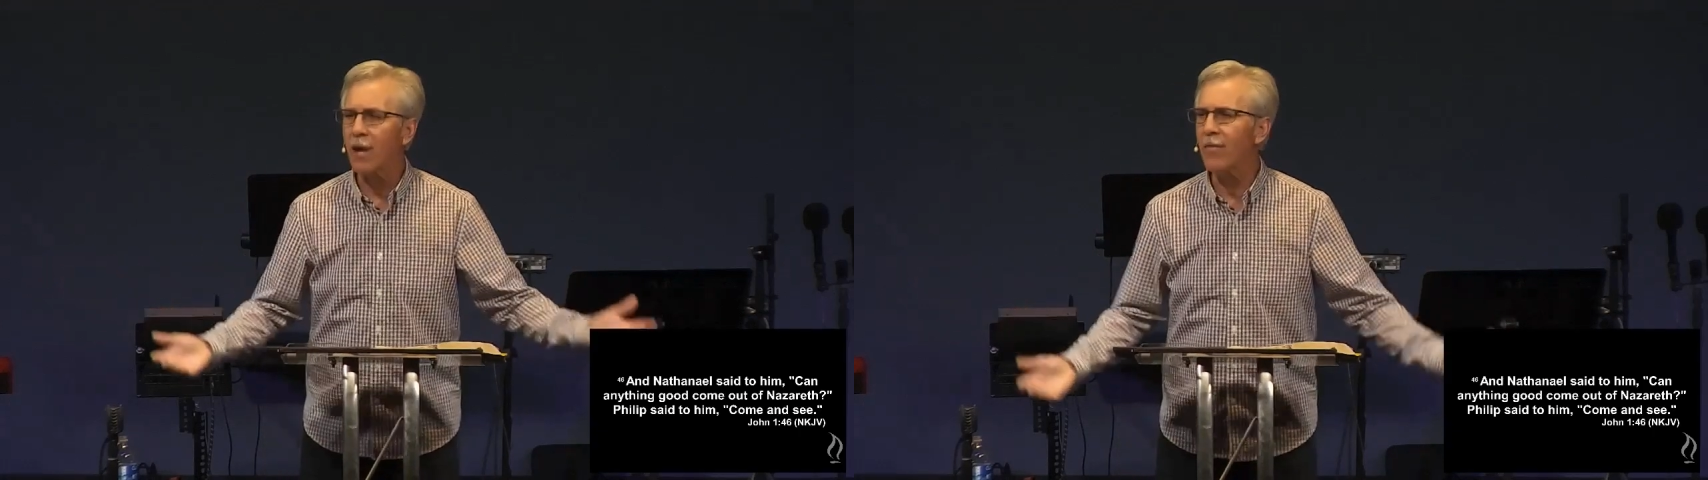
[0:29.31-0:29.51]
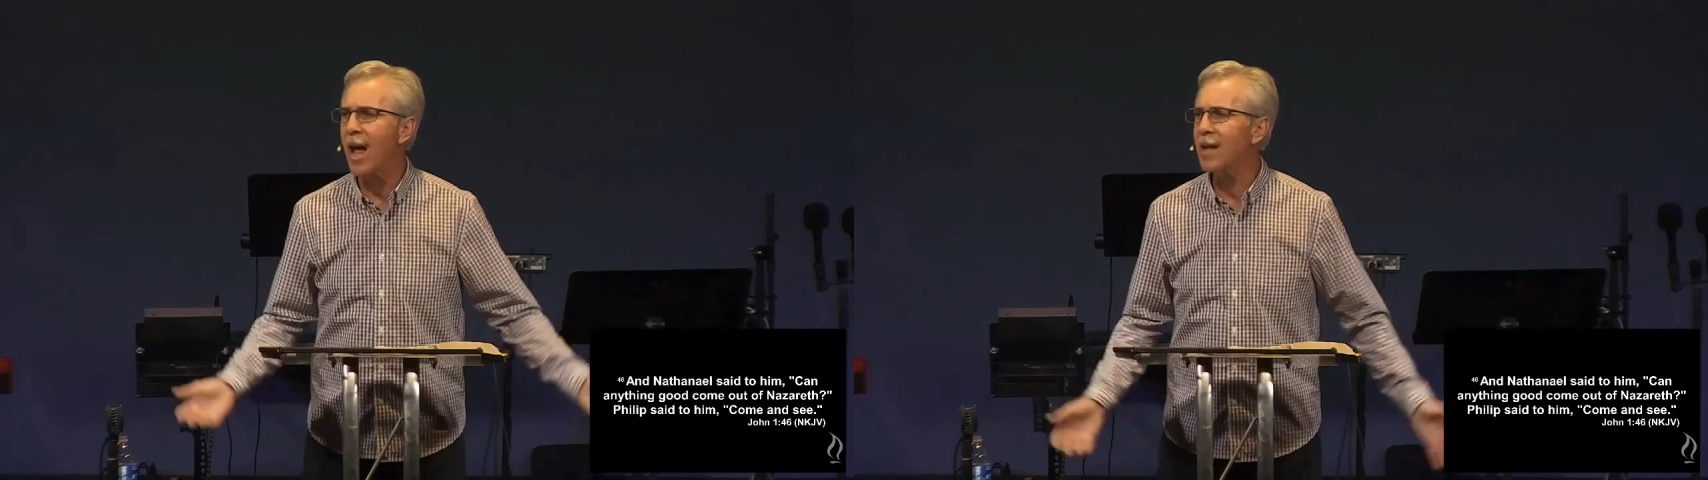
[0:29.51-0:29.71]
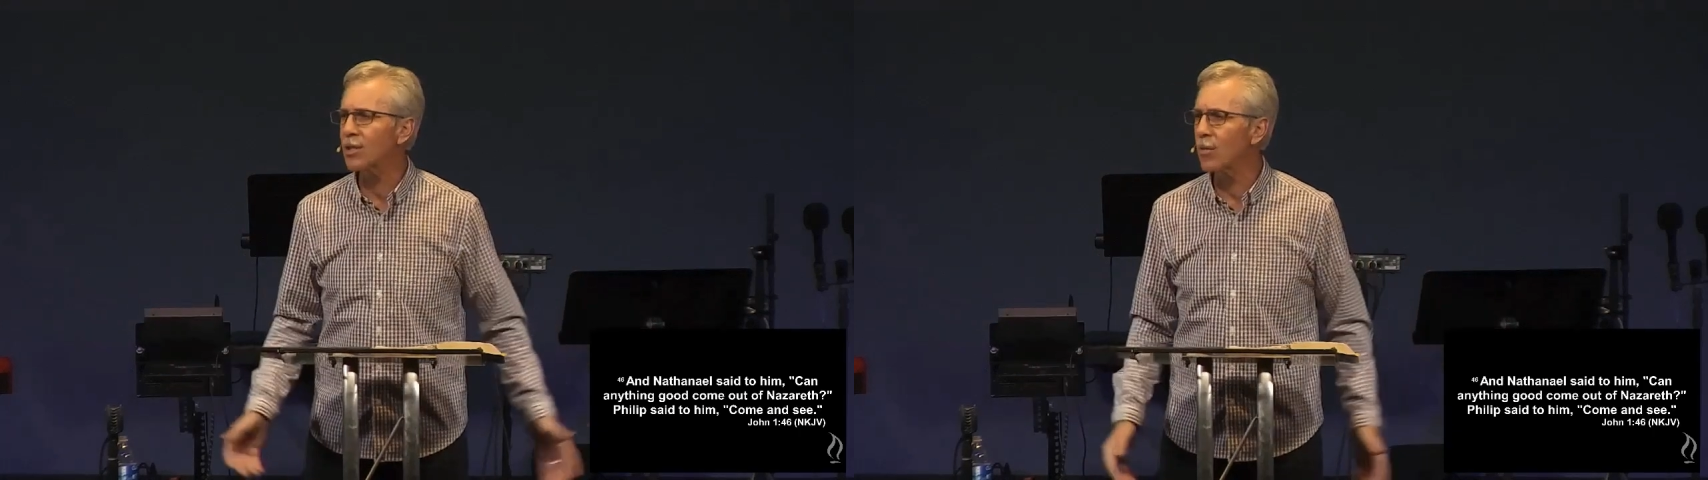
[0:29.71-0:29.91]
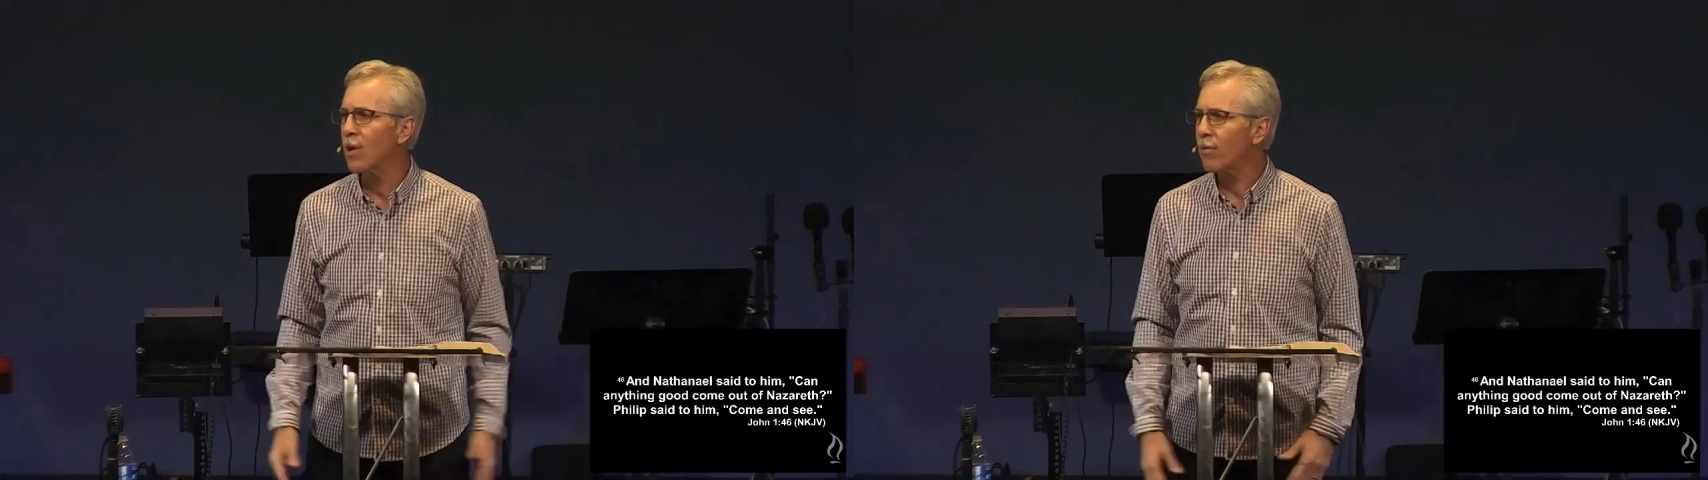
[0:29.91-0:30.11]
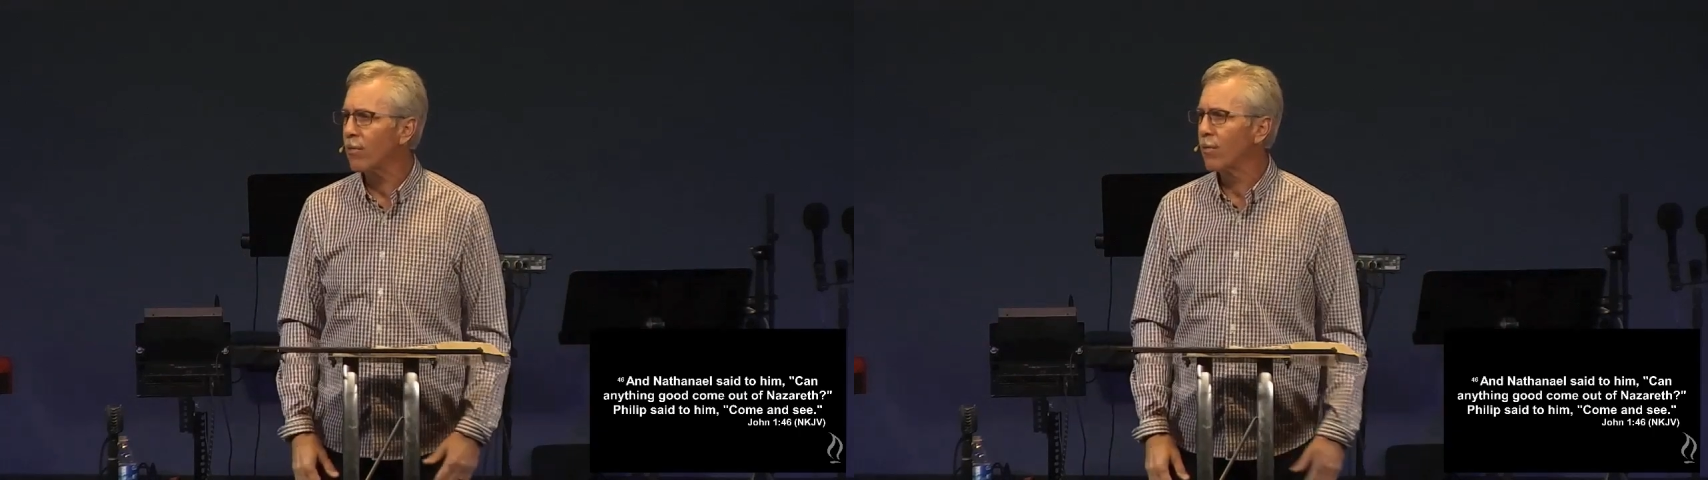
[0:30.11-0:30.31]
out of
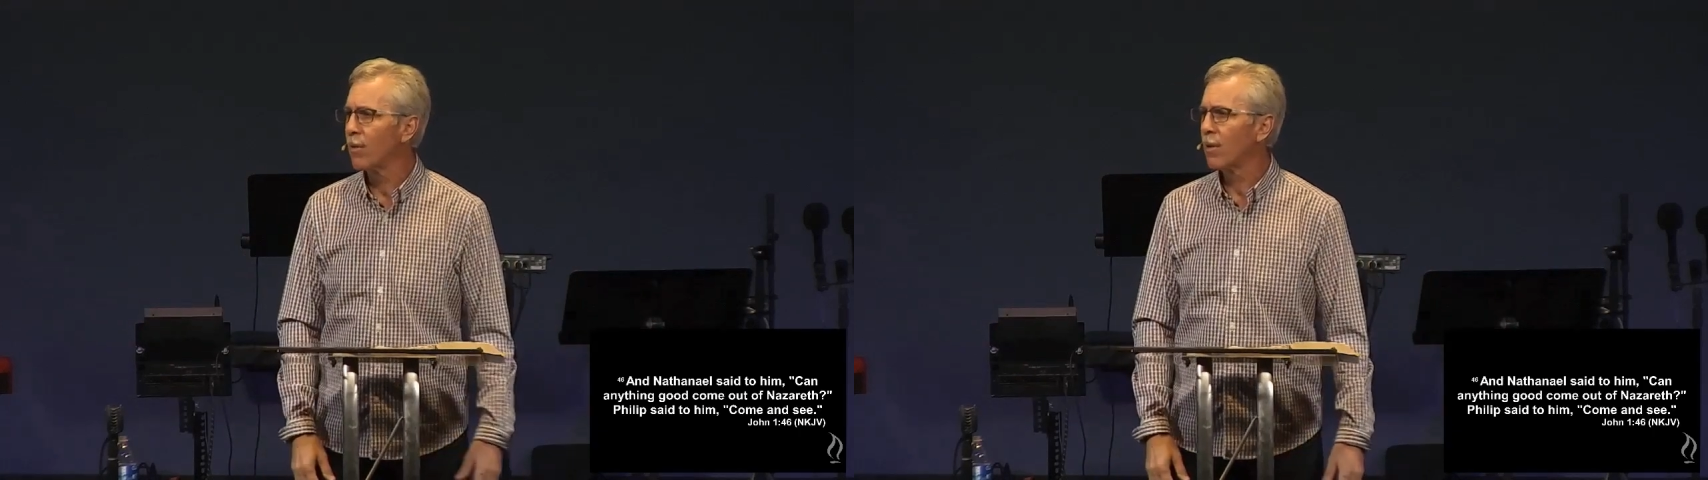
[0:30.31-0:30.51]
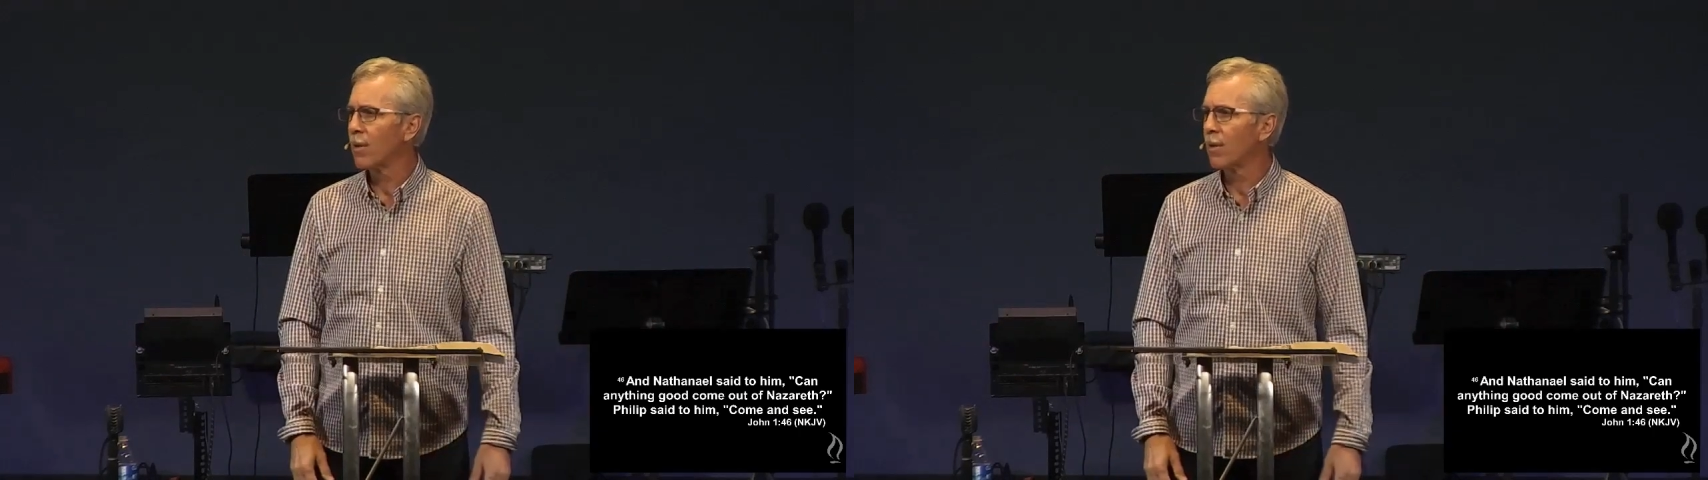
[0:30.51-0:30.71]
Nazareth?